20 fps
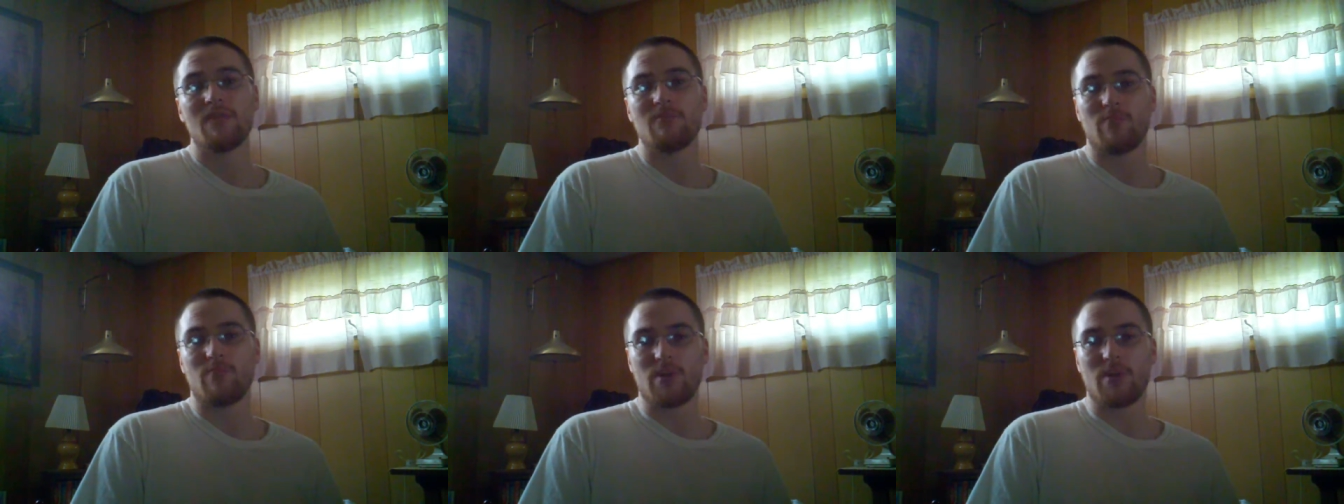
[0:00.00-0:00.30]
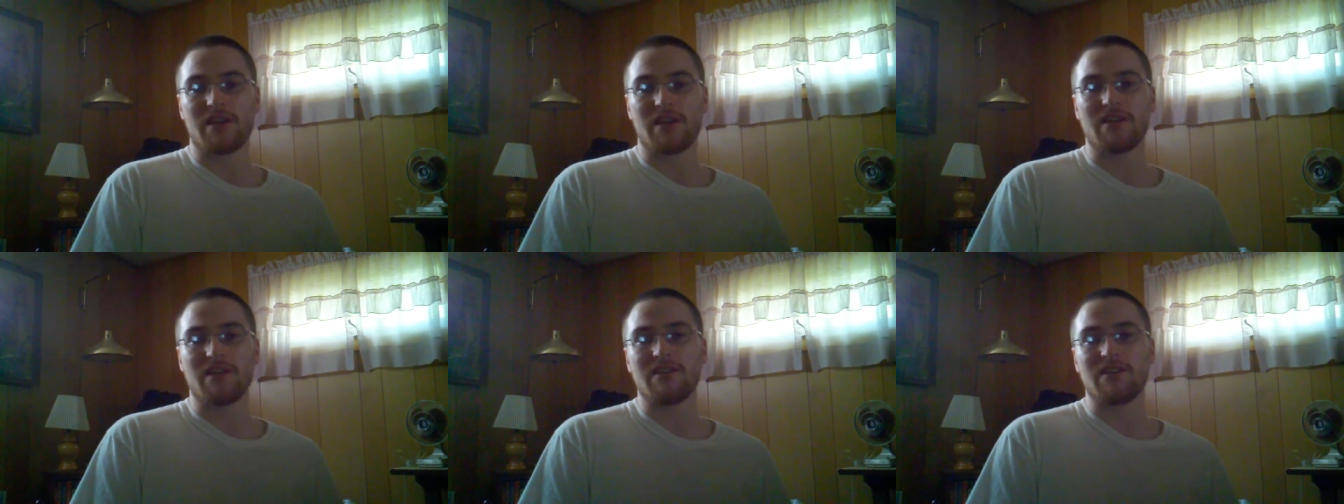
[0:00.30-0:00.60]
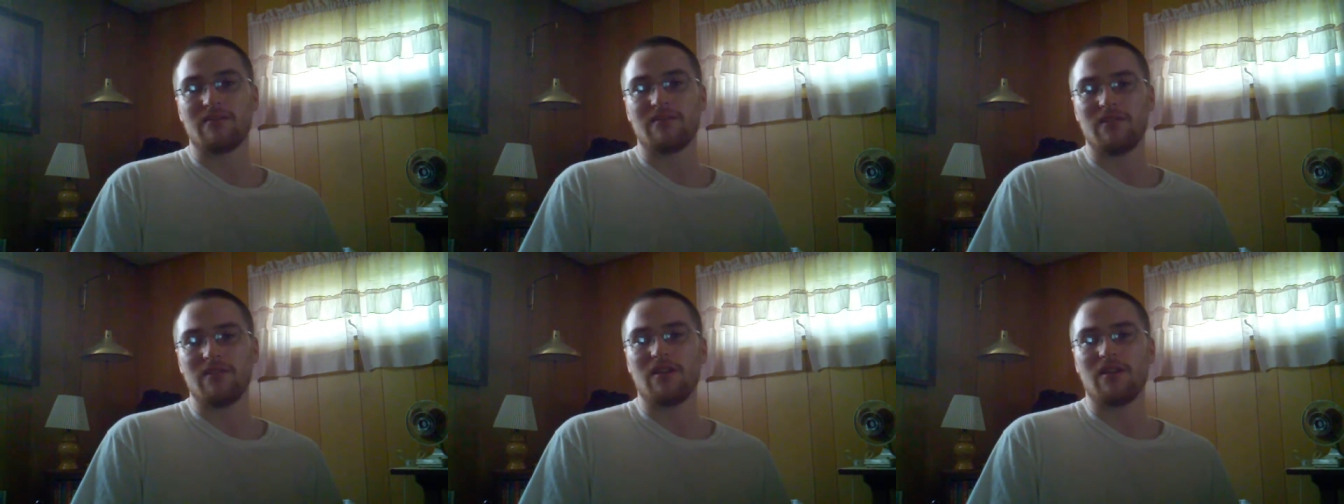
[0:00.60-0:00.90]
but it could,
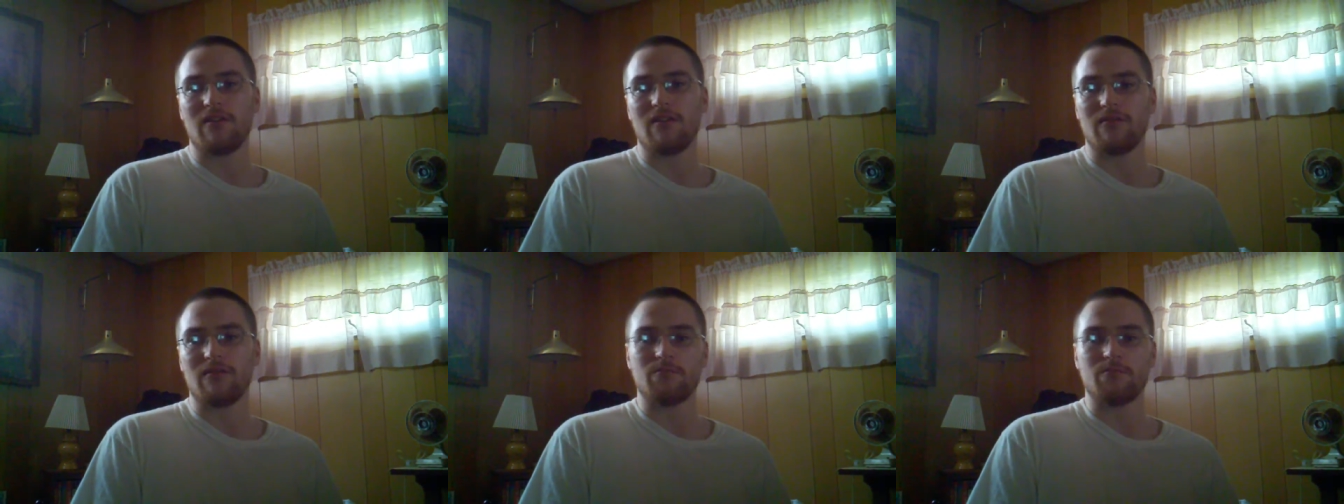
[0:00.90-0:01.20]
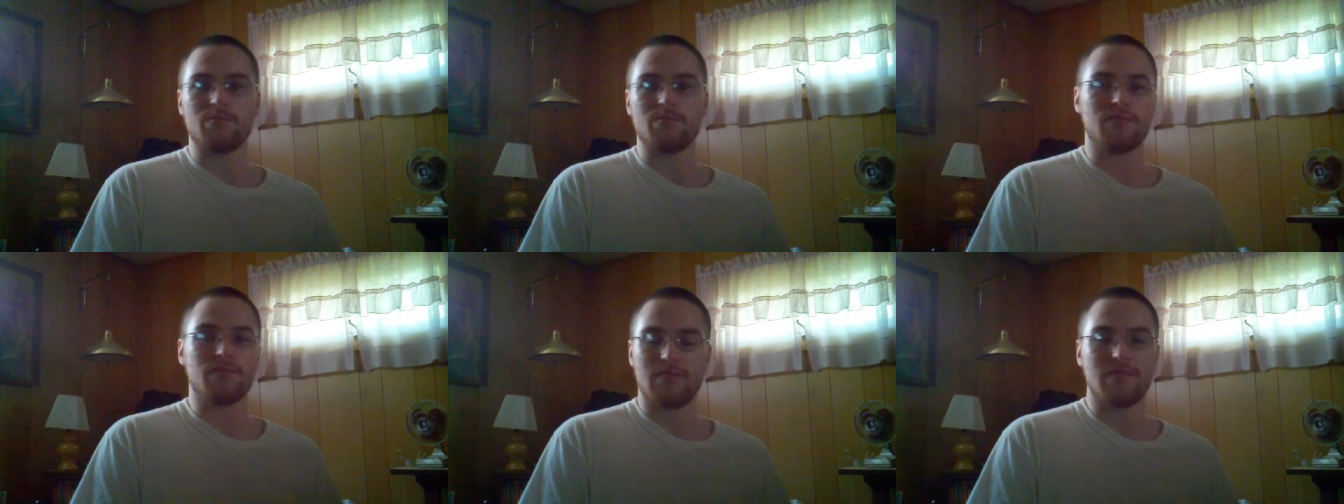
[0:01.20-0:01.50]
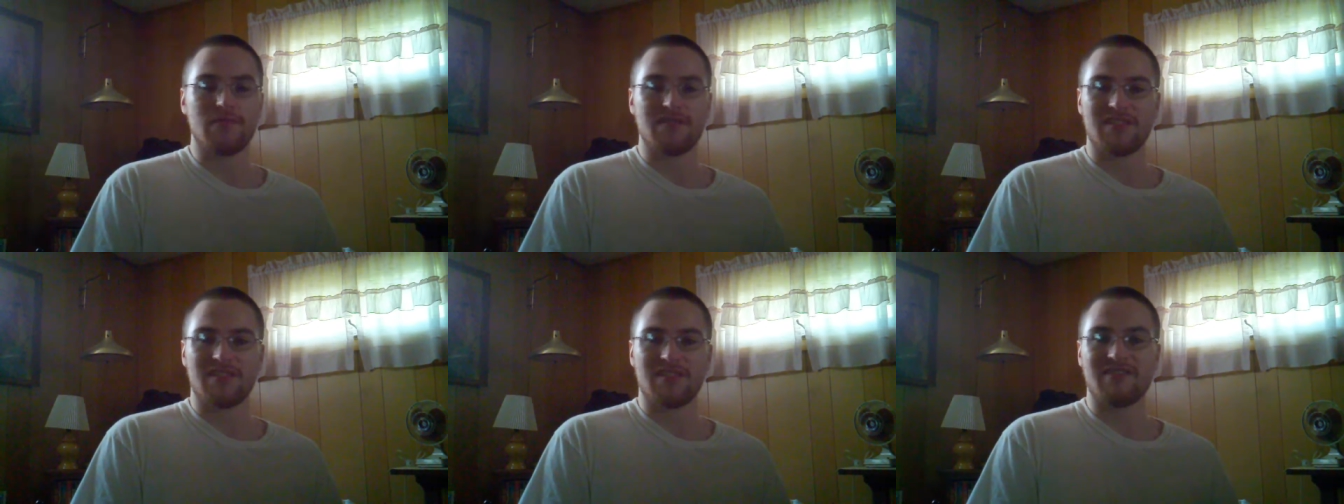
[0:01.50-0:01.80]
you know,
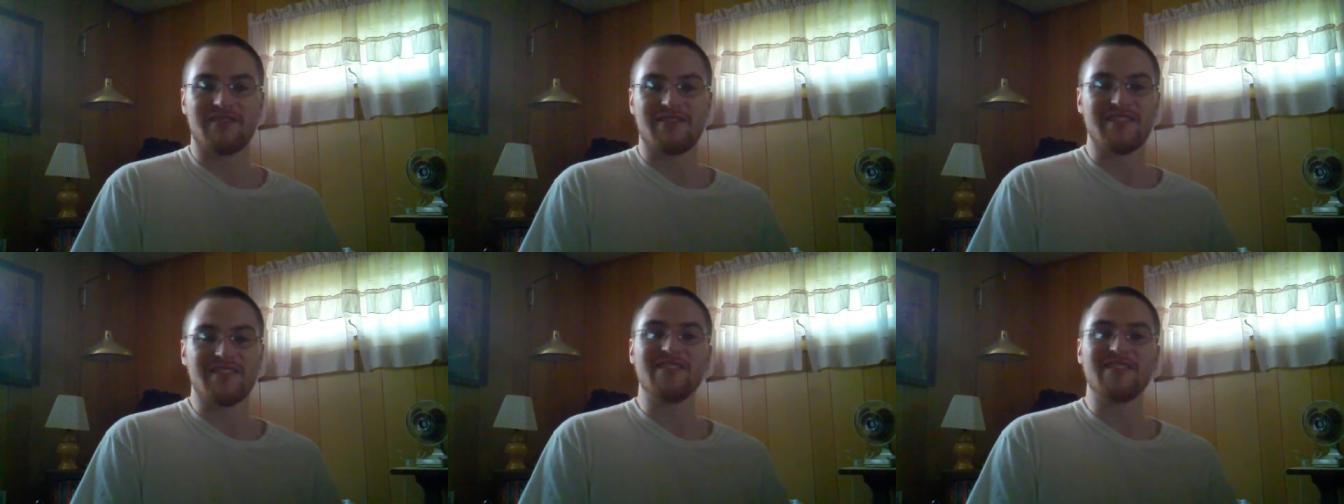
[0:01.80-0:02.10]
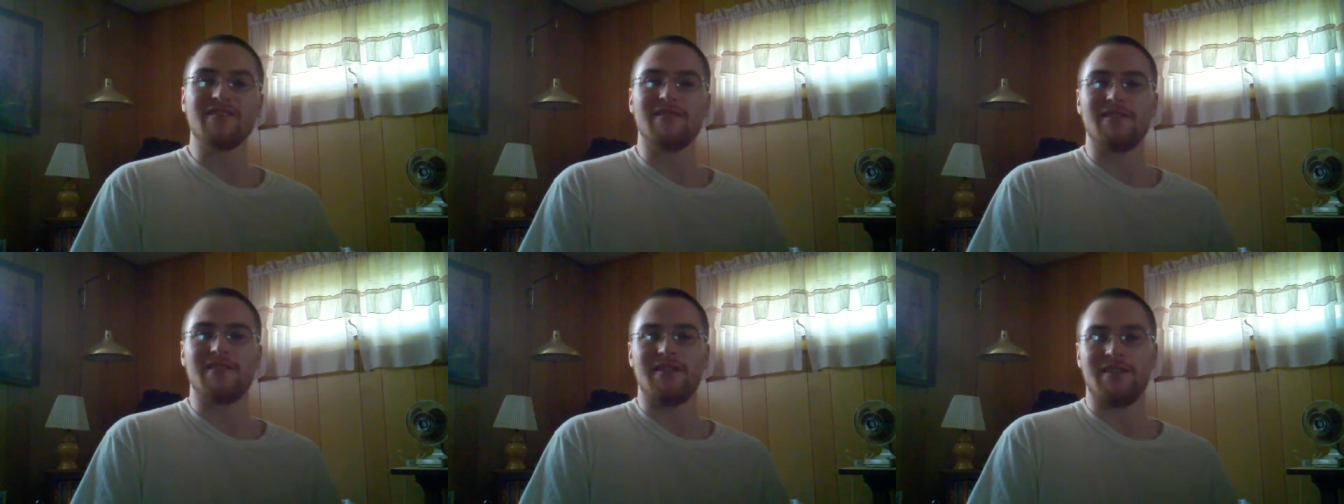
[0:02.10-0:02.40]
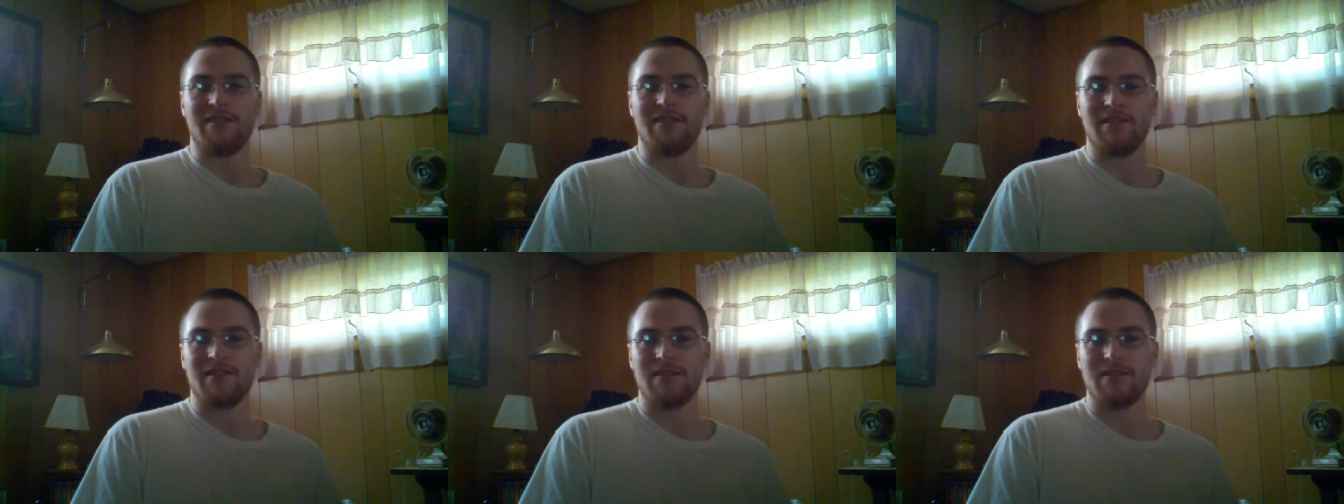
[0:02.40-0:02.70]
clearly,